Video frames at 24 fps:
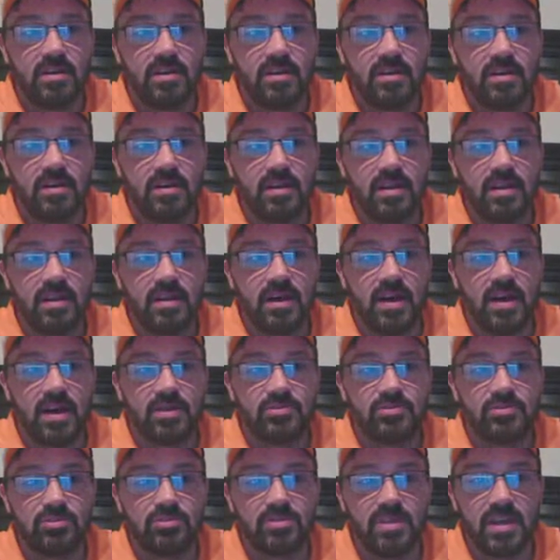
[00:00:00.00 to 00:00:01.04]
Uh,
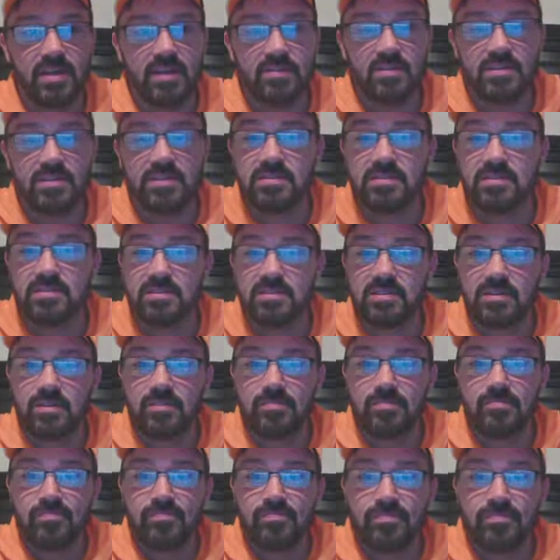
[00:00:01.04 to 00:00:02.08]
Alejandro Davis
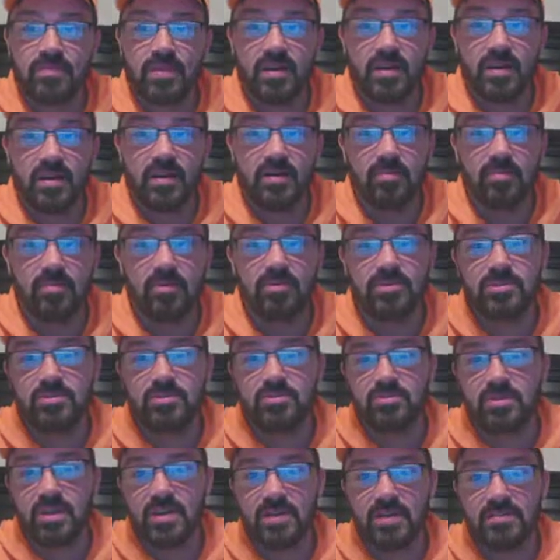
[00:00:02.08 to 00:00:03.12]
um, only
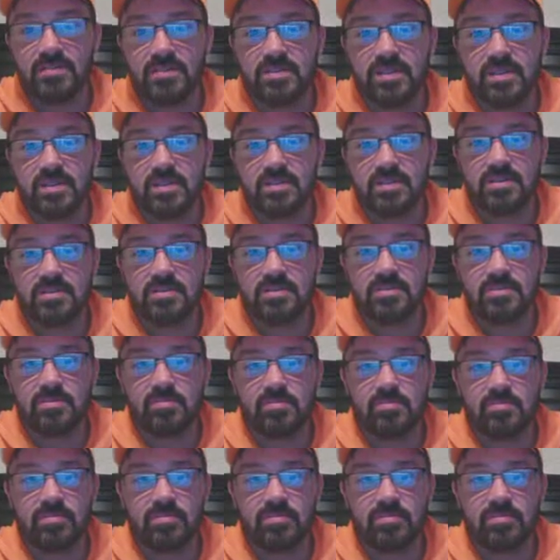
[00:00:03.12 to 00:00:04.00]
two and a half stars,